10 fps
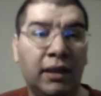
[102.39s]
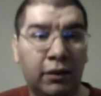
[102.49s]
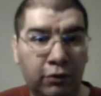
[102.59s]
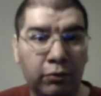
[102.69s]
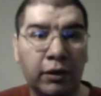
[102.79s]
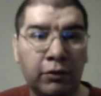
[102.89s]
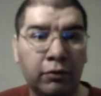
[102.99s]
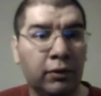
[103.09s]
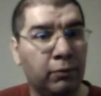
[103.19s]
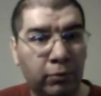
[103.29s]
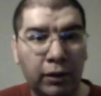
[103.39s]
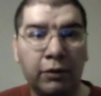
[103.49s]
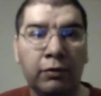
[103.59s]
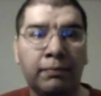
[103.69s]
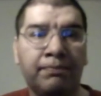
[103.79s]
and director and
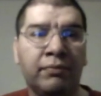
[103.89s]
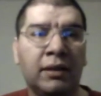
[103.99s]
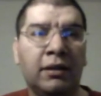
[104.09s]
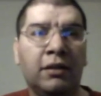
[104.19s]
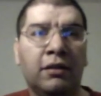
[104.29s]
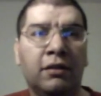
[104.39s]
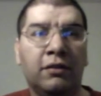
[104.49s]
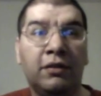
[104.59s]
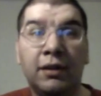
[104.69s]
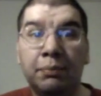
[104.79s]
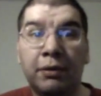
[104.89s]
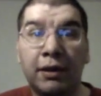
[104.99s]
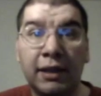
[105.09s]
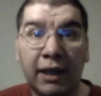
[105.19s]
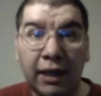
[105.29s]
writer, Sidney
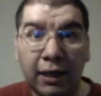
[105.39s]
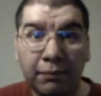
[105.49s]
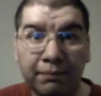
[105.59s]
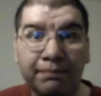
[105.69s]
Poitier.